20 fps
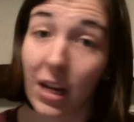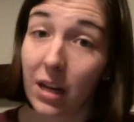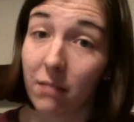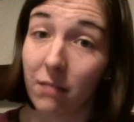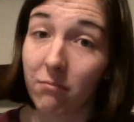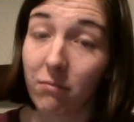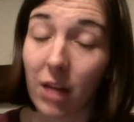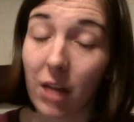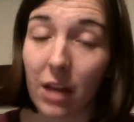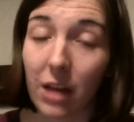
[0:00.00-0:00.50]

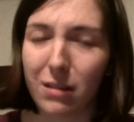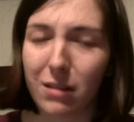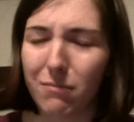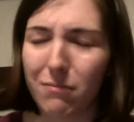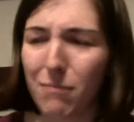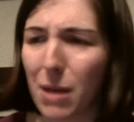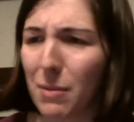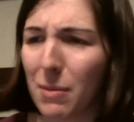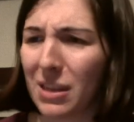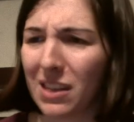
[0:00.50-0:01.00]

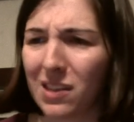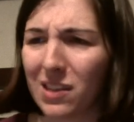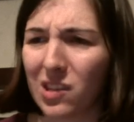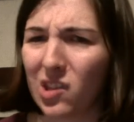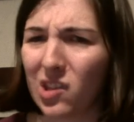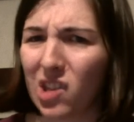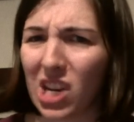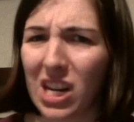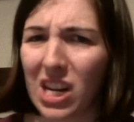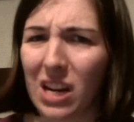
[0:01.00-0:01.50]
and maybe this
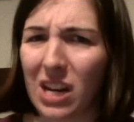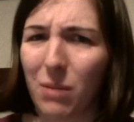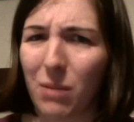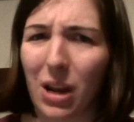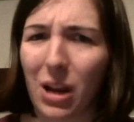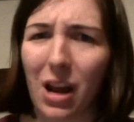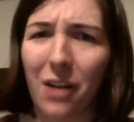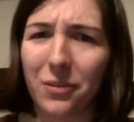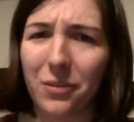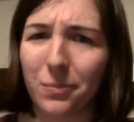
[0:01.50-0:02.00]
is cheating,
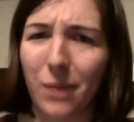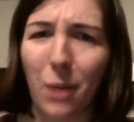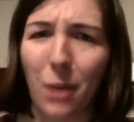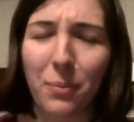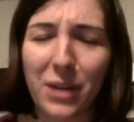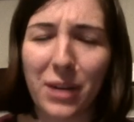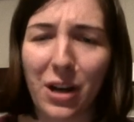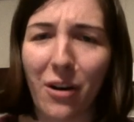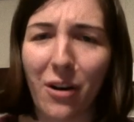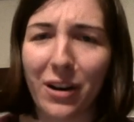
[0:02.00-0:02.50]
but I'll
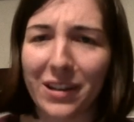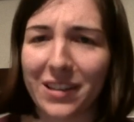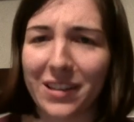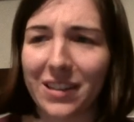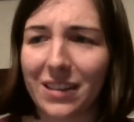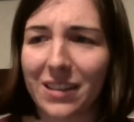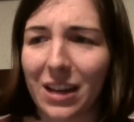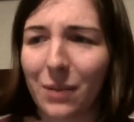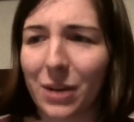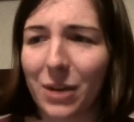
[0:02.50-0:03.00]
be honest
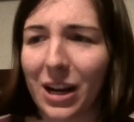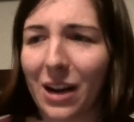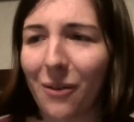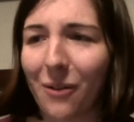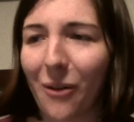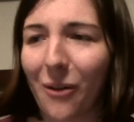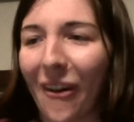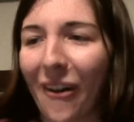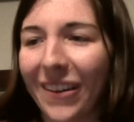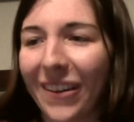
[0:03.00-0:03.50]
and tell you what I
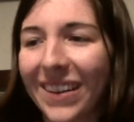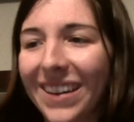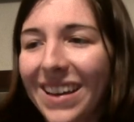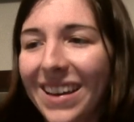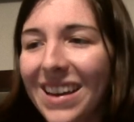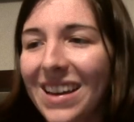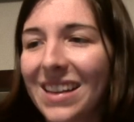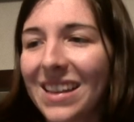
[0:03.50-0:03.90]
got wrong.